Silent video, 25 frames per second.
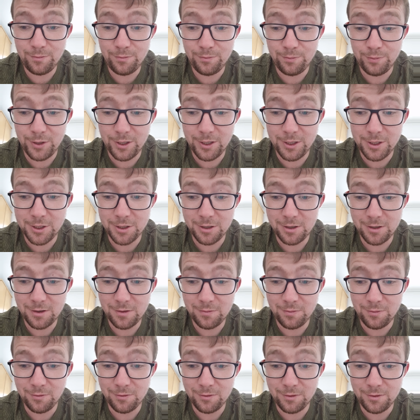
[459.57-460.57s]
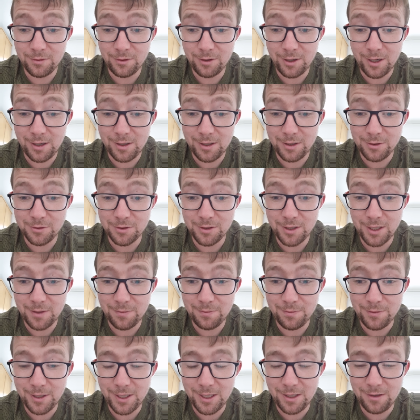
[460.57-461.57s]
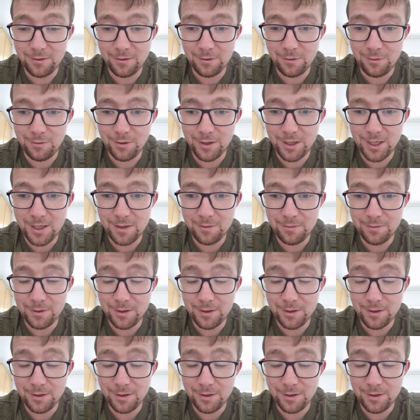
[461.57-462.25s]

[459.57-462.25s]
big shots, but Cantony just kept playing his own game.